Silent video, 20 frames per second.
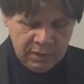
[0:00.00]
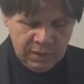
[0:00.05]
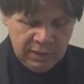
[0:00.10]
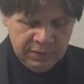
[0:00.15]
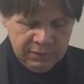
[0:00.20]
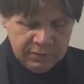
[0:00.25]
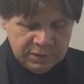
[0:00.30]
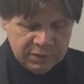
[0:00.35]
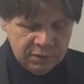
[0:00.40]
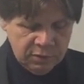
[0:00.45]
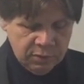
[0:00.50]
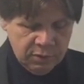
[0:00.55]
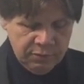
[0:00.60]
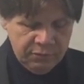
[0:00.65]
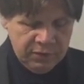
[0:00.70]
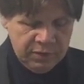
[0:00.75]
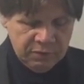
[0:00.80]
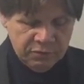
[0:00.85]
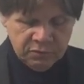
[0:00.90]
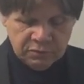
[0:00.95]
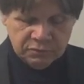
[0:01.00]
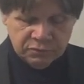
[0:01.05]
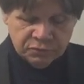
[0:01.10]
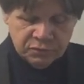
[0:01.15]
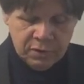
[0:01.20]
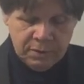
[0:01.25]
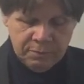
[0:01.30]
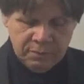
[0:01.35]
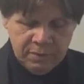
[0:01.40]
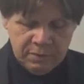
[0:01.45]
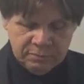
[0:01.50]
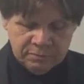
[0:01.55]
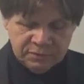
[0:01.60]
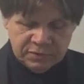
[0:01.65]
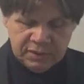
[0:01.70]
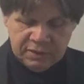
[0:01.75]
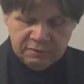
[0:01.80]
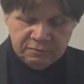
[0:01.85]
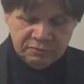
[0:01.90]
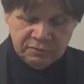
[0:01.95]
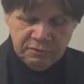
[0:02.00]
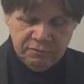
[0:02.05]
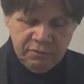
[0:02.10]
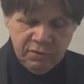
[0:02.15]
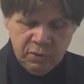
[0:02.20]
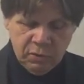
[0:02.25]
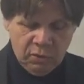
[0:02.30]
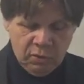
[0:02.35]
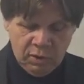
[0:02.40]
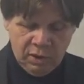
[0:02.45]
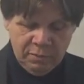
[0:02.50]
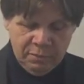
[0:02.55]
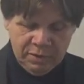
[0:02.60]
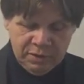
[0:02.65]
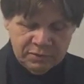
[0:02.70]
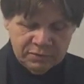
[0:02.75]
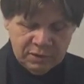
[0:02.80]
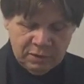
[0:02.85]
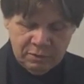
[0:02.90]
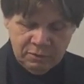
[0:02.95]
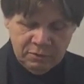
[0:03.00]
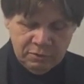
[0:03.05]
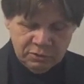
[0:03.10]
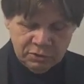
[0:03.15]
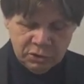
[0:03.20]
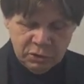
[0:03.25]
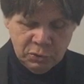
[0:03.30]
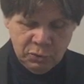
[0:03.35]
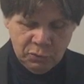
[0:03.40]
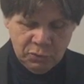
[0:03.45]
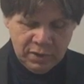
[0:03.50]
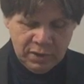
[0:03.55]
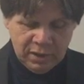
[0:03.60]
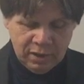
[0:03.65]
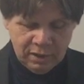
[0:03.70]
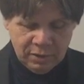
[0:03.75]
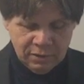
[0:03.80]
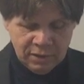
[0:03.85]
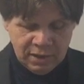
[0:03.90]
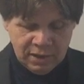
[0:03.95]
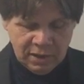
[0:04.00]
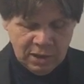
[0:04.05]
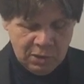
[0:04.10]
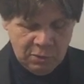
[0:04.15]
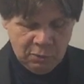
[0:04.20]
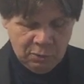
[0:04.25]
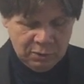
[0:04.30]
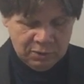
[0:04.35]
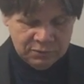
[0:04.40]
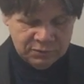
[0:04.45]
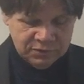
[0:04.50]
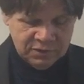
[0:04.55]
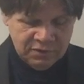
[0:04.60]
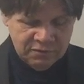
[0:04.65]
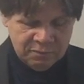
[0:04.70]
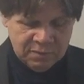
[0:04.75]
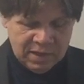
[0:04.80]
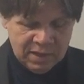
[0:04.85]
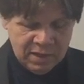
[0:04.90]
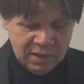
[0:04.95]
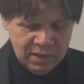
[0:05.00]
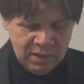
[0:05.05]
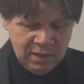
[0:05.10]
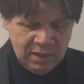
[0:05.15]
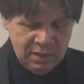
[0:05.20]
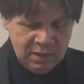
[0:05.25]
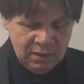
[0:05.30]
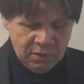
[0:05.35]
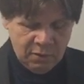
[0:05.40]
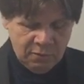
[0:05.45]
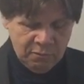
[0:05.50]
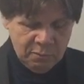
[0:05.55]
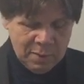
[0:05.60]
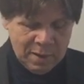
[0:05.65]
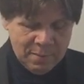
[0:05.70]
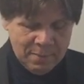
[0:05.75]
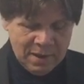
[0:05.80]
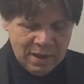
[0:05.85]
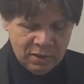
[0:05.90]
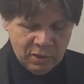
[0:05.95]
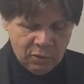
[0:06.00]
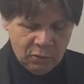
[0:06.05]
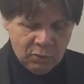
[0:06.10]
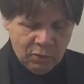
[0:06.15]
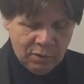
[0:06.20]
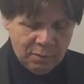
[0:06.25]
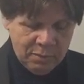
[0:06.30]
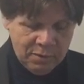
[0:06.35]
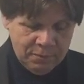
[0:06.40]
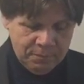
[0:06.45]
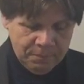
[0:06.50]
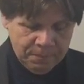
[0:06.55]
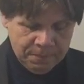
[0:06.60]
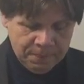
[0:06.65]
And the children of Israel stripped themselves of their ornaments, all their jewelry, all that gold and stuff by, over by Mount Horeb.